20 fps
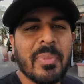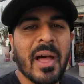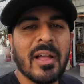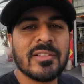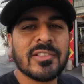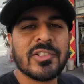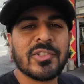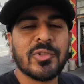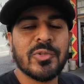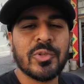
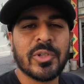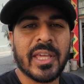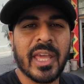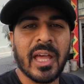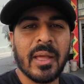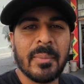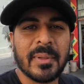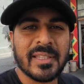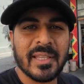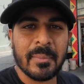Bounce to
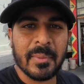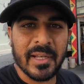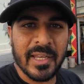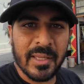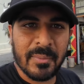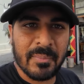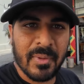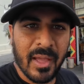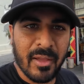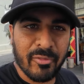Kerem
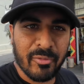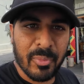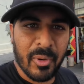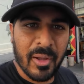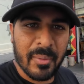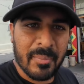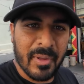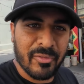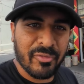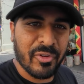Atemanim. I've
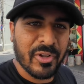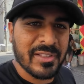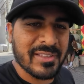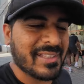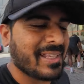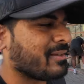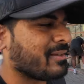brought my friend